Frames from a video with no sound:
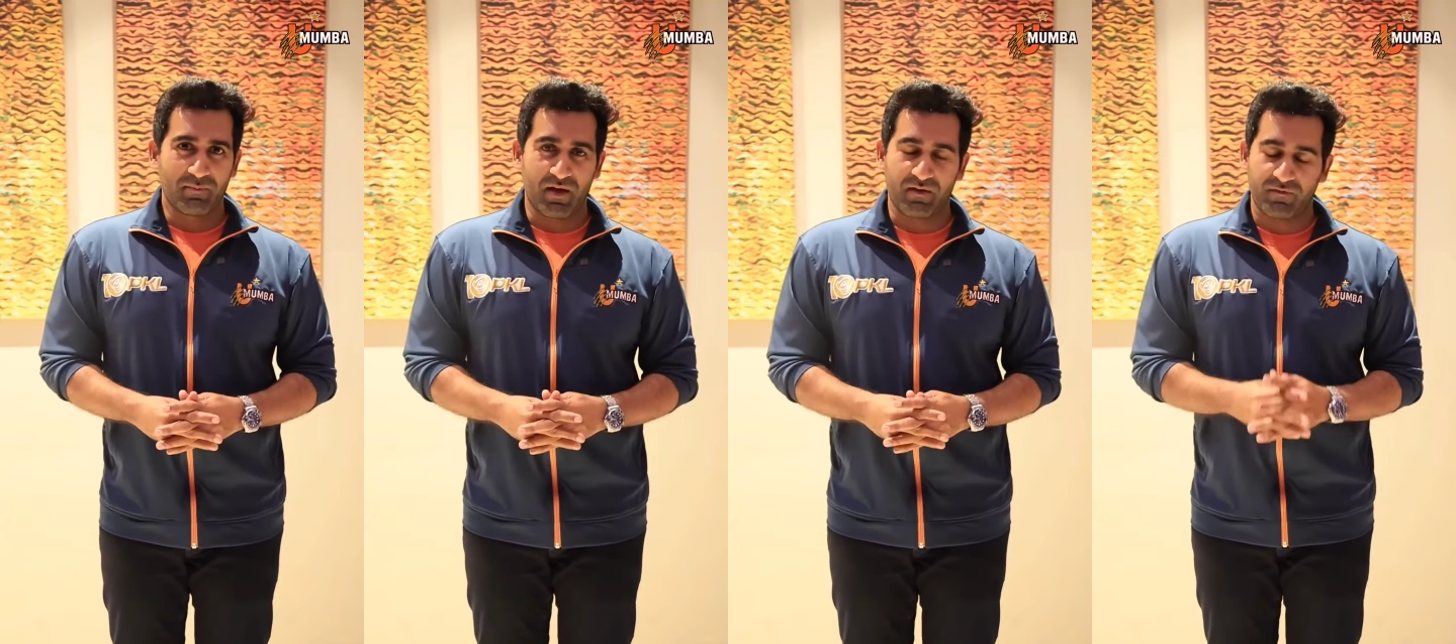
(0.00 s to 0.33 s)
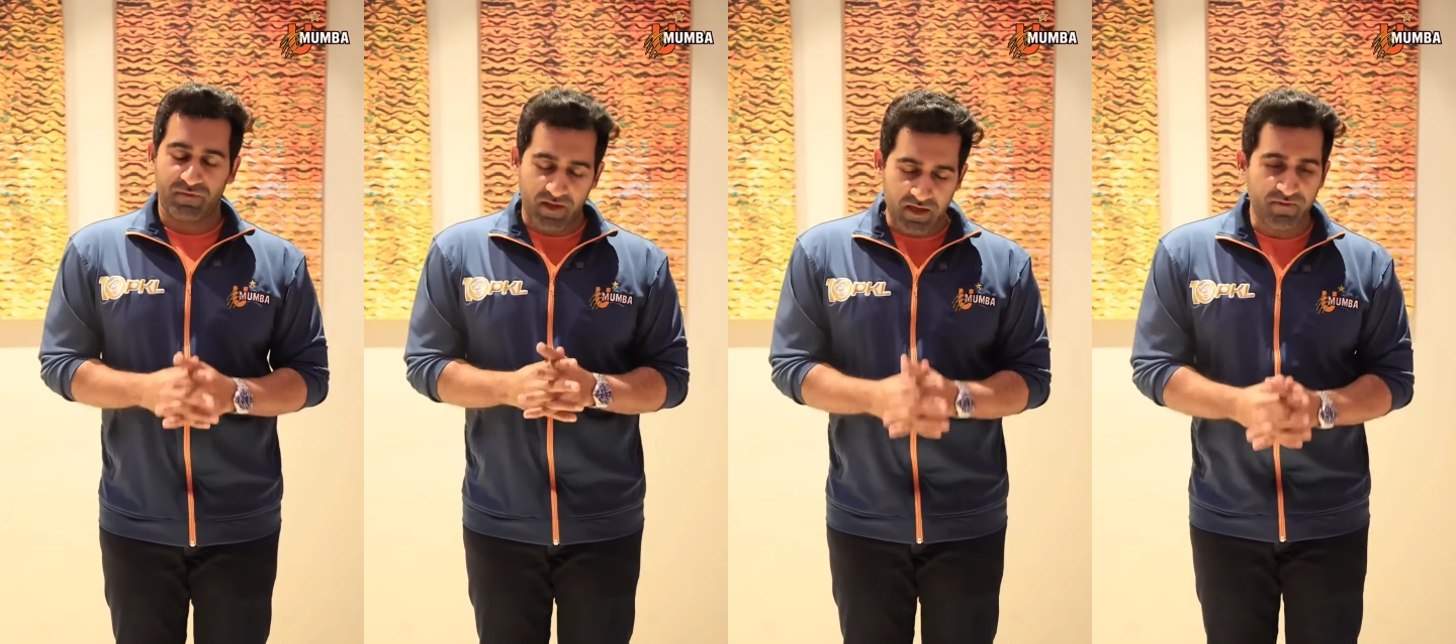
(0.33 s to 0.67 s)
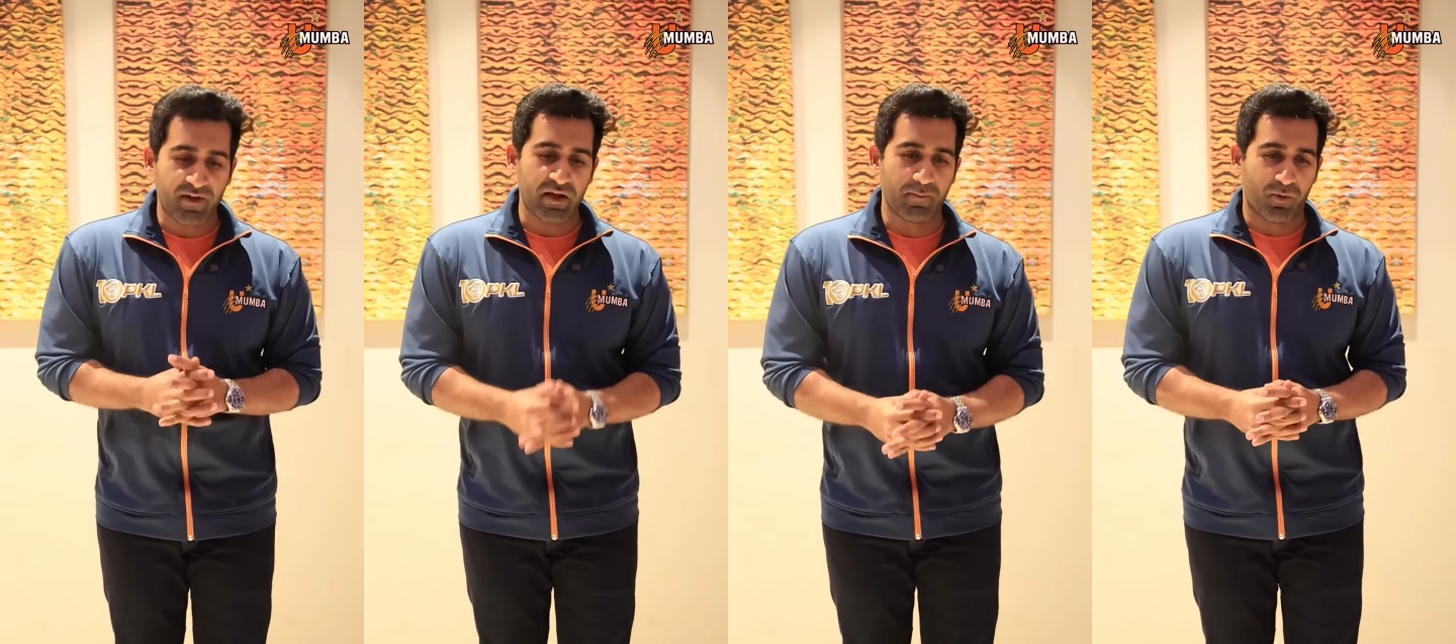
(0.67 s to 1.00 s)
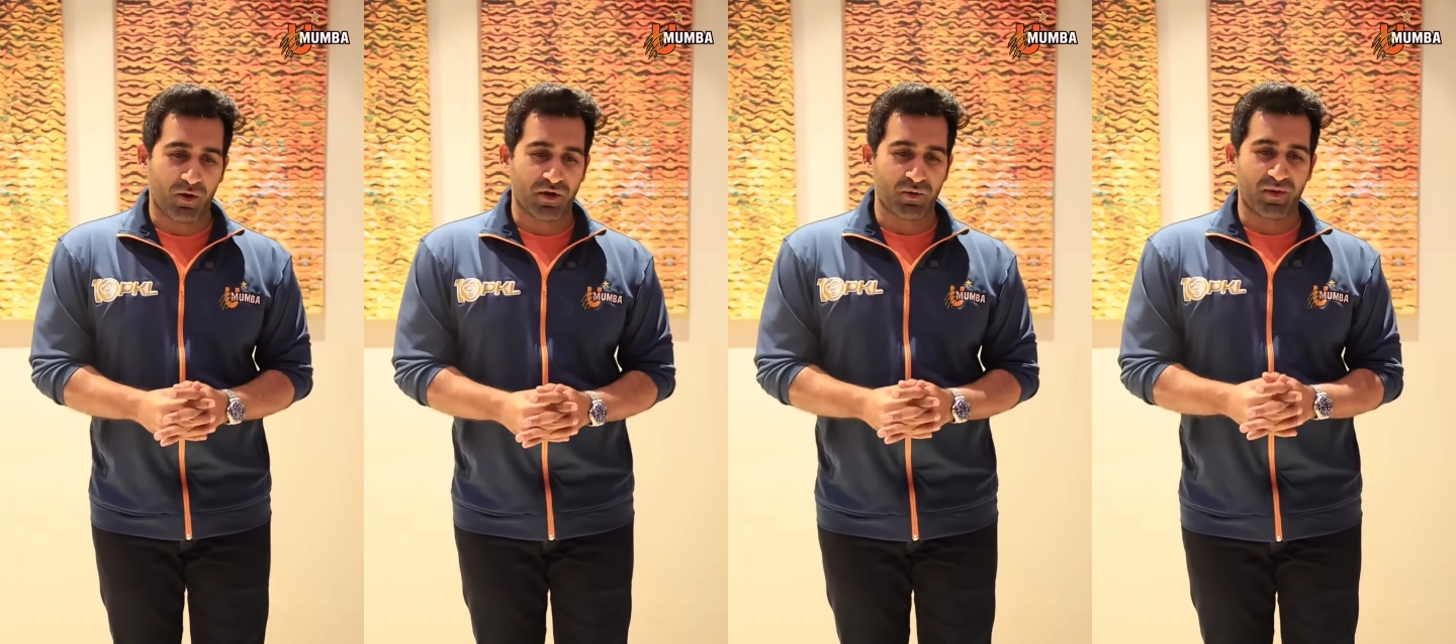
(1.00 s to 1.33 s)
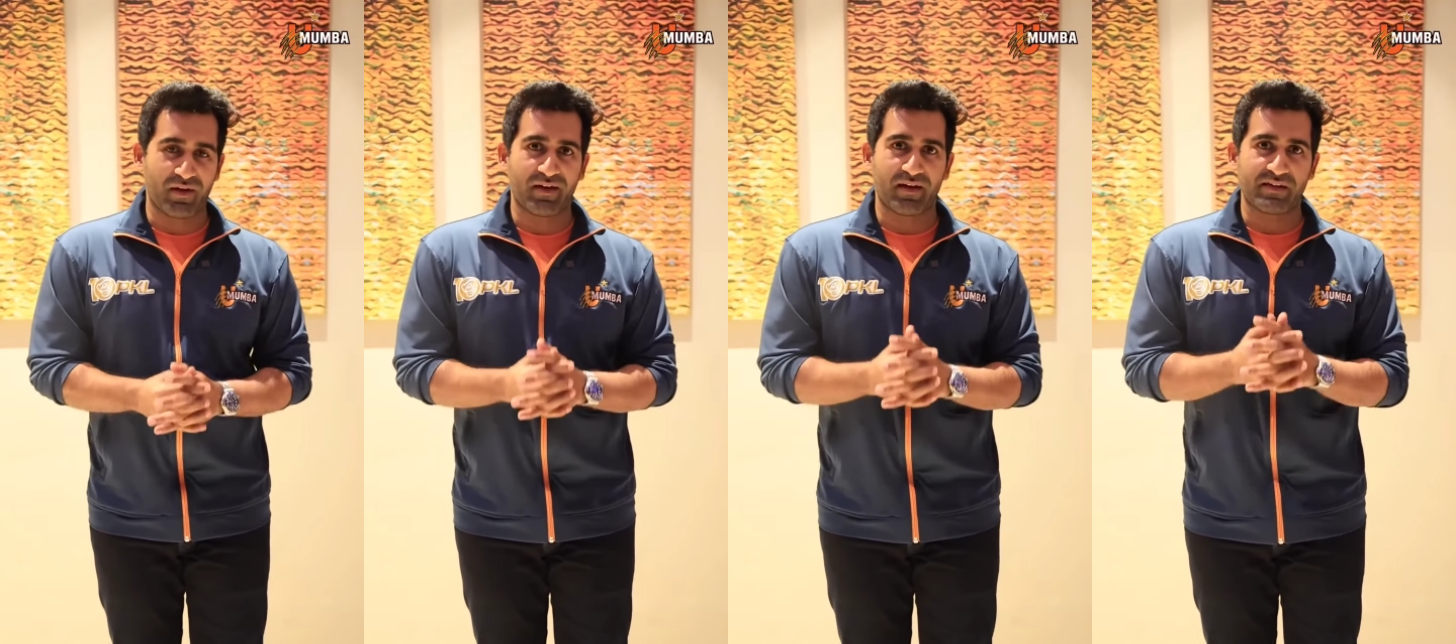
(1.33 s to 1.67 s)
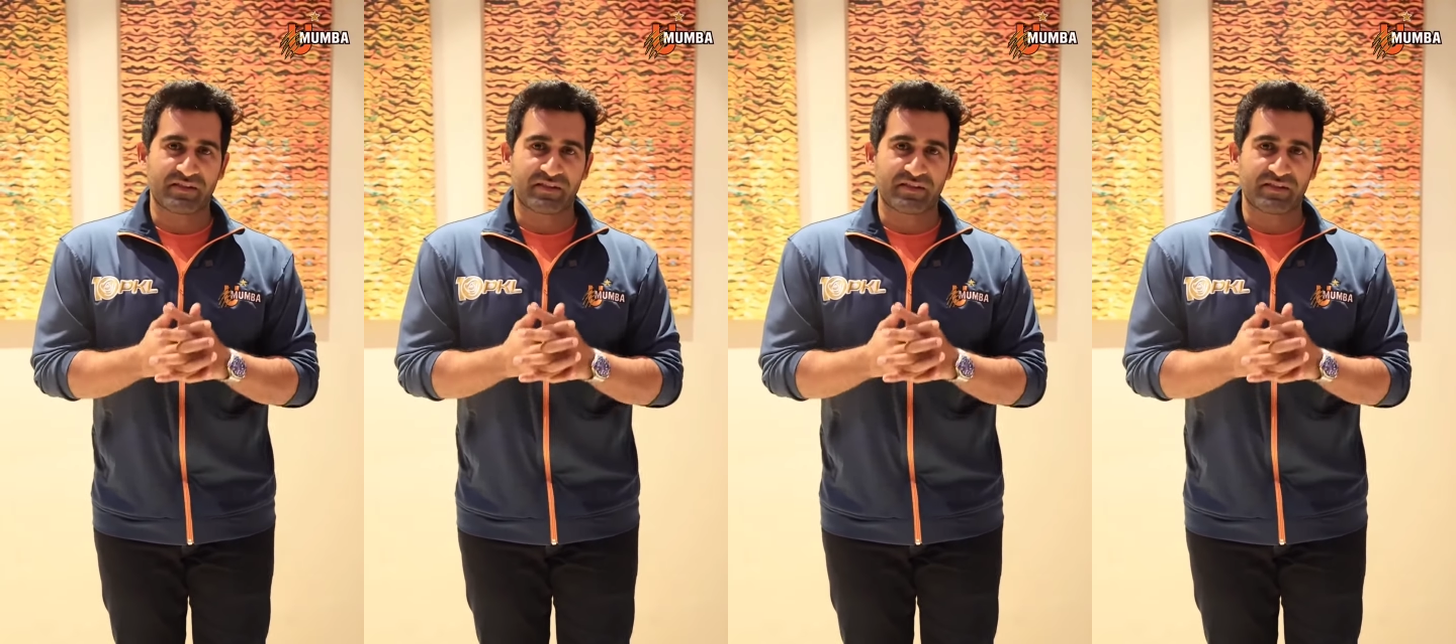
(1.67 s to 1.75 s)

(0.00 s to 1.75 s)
But very, very important win,